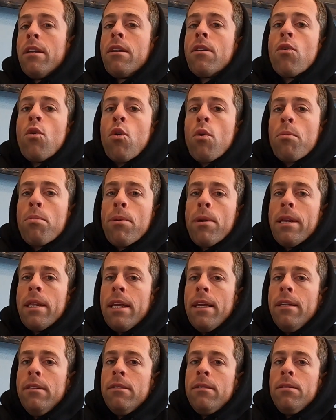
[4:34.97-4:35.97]
to
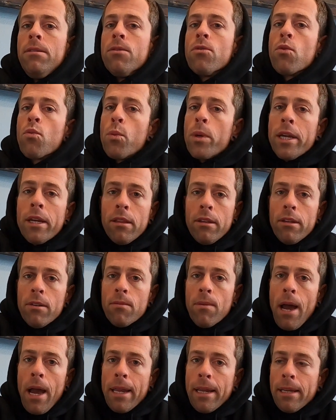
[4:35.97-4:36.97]
incorporate into your weekly
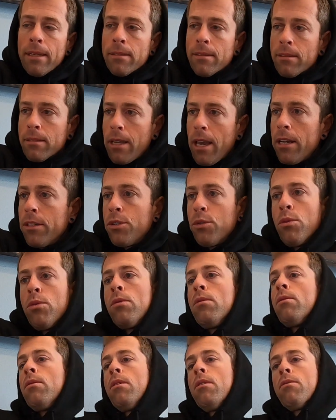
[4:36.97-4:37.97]
riding
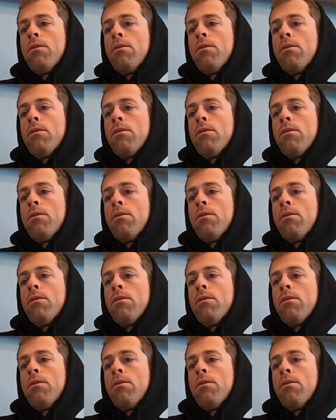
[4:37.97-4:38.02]
schedule.